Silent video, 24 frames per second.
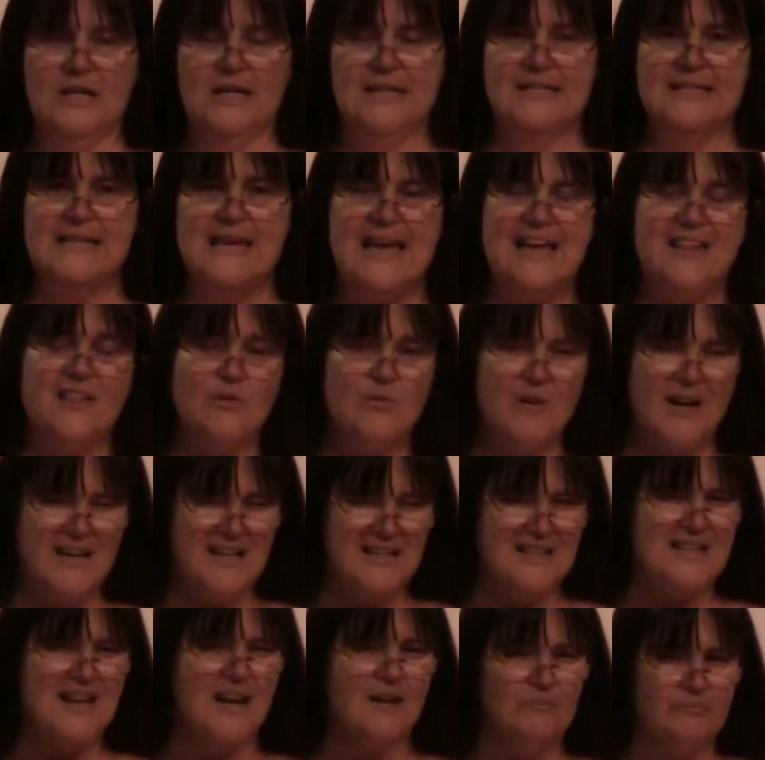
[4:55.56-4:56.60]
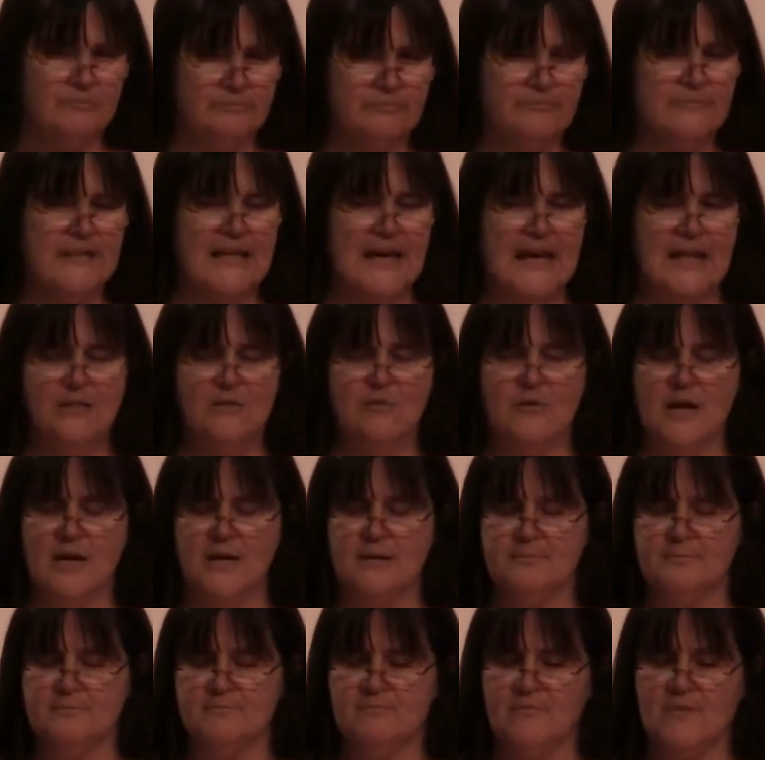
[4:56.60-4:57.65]
kids, 8th grade and down, K through 8.
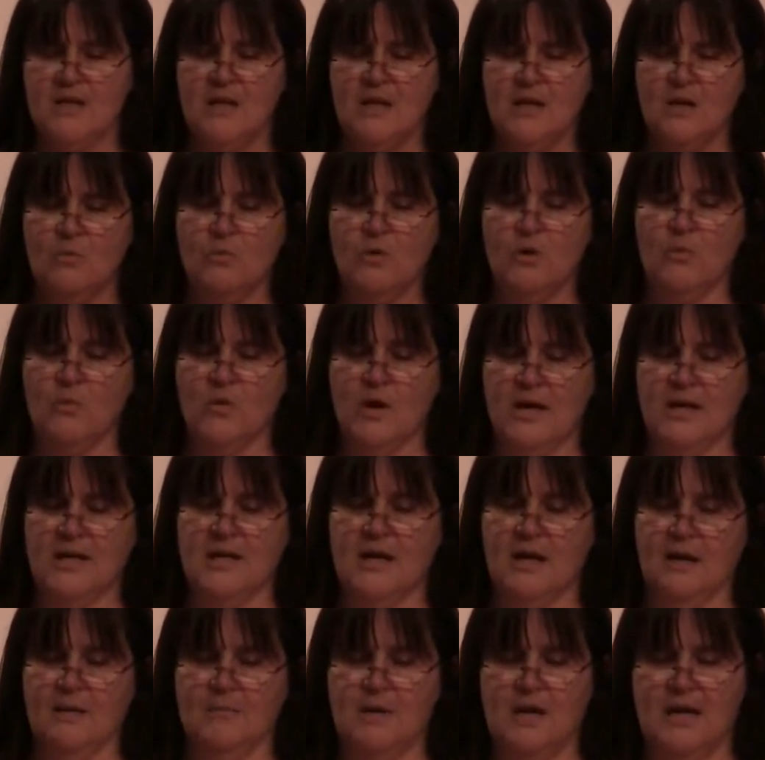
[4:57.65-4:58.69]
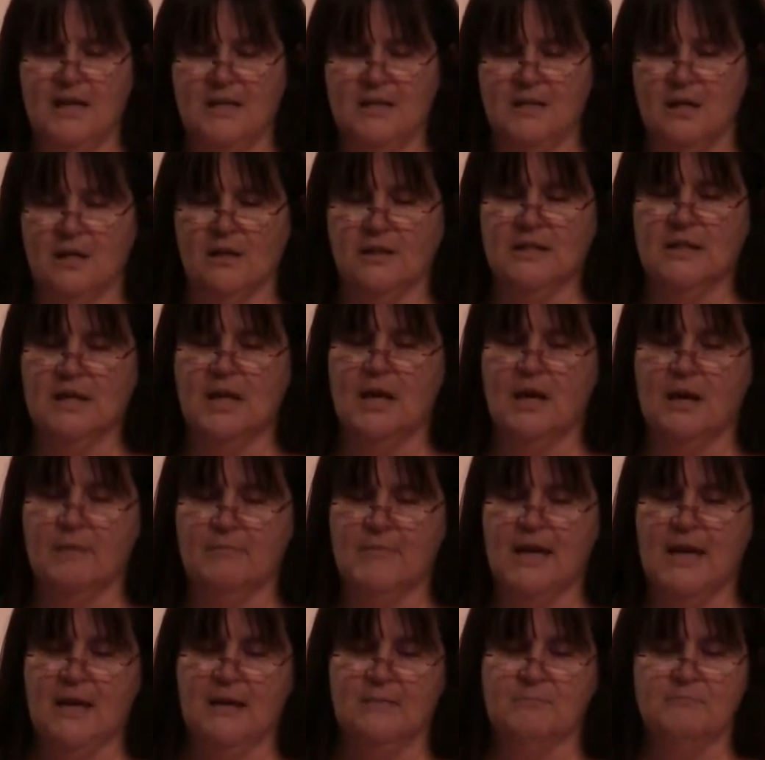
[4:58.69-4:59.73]
We want an adult to come
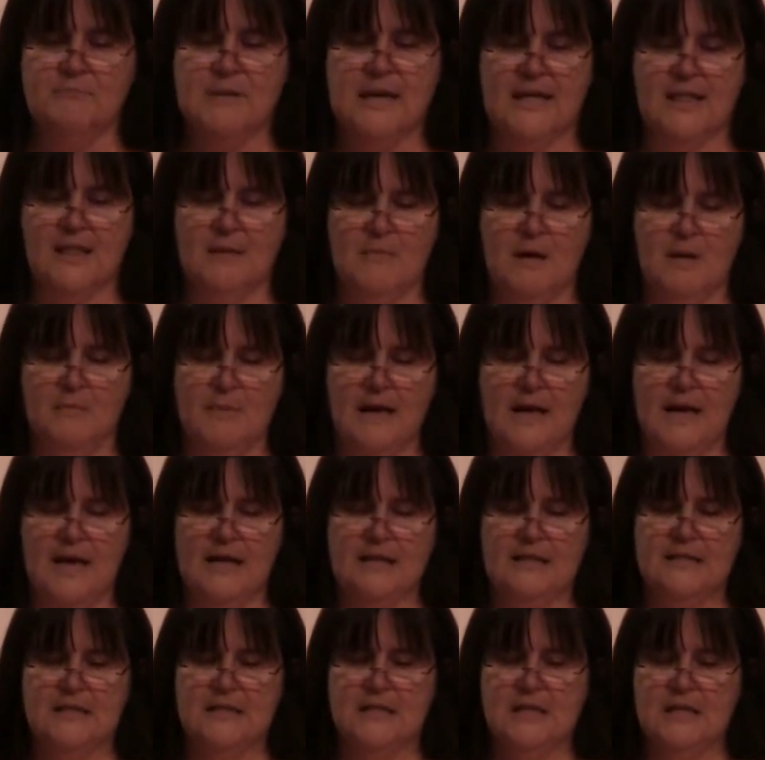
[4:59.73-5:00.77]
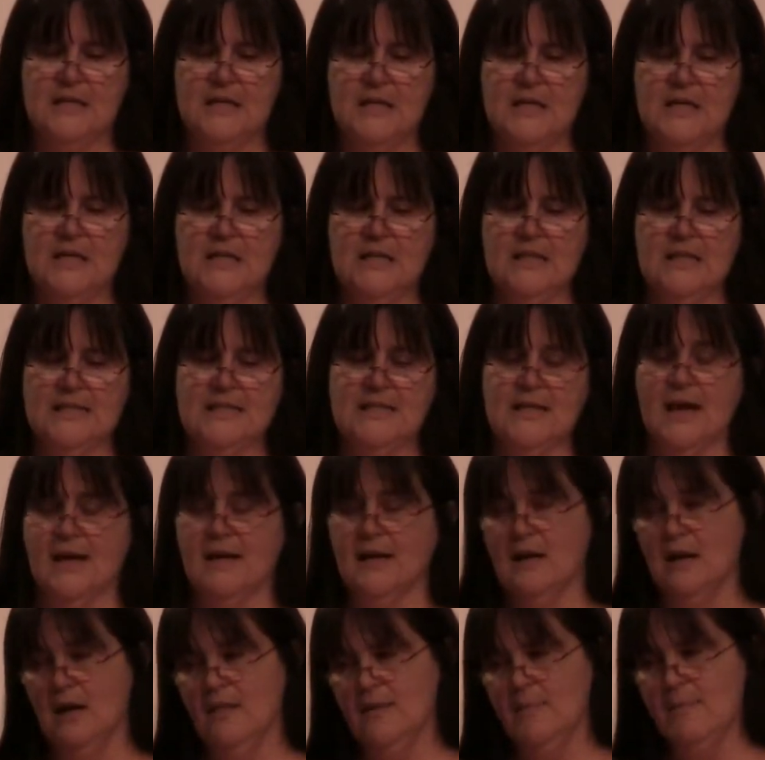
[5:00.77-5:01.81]
and pick them up at the sign.
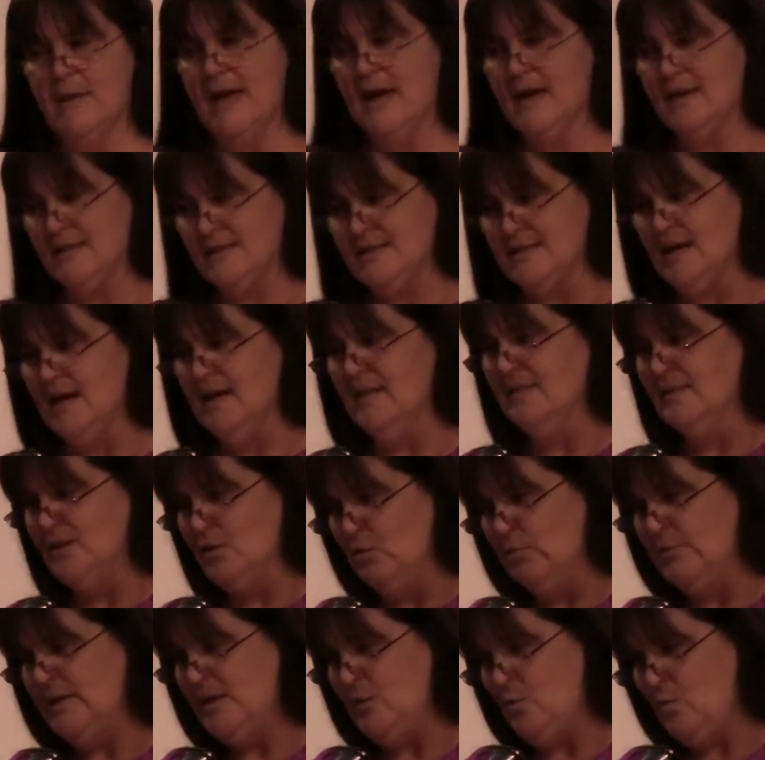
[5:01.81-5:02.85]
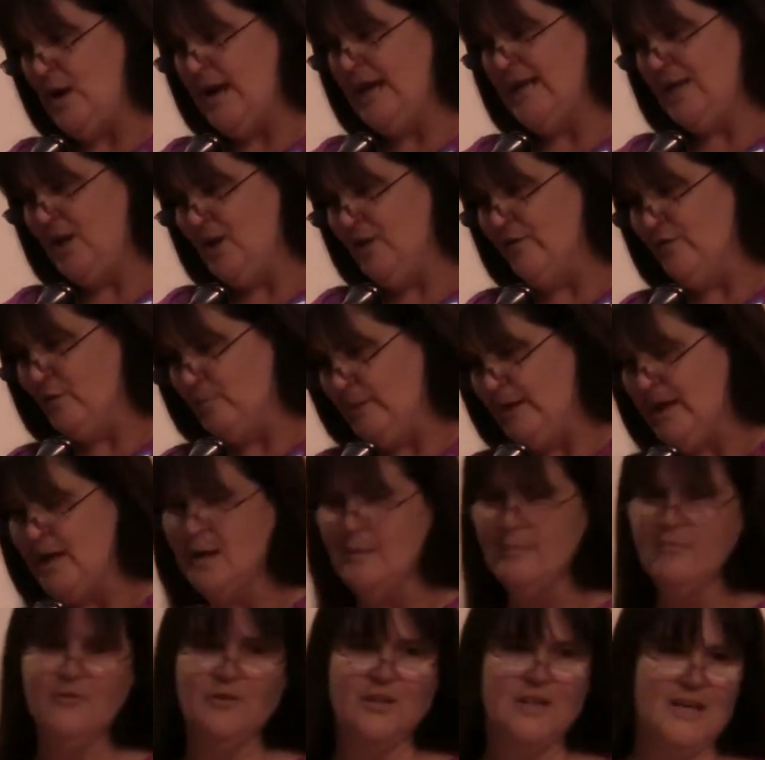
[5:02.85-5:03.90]
And on the back of the sign, there will be wait here for
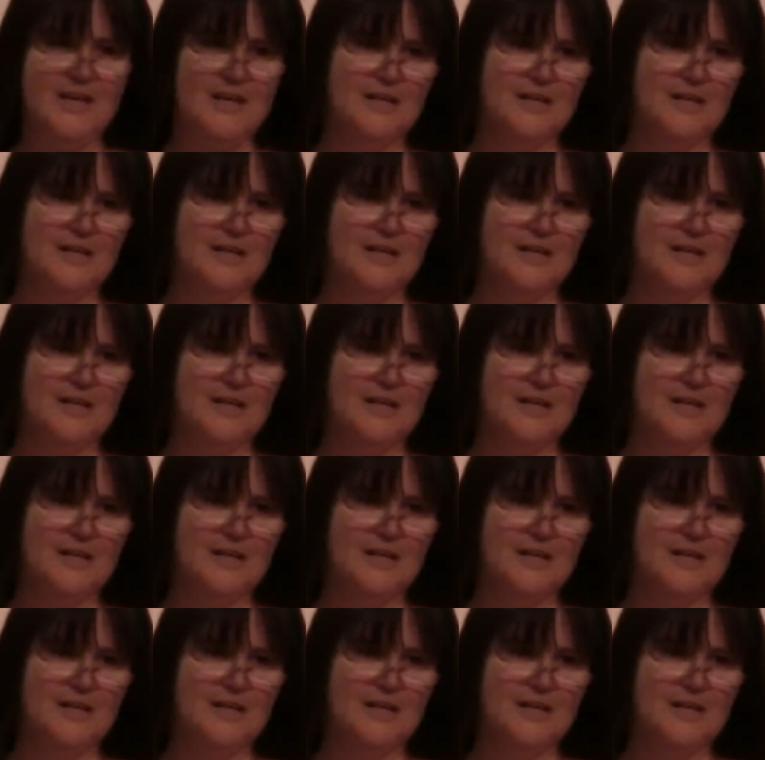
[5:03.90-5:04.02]
pickup for the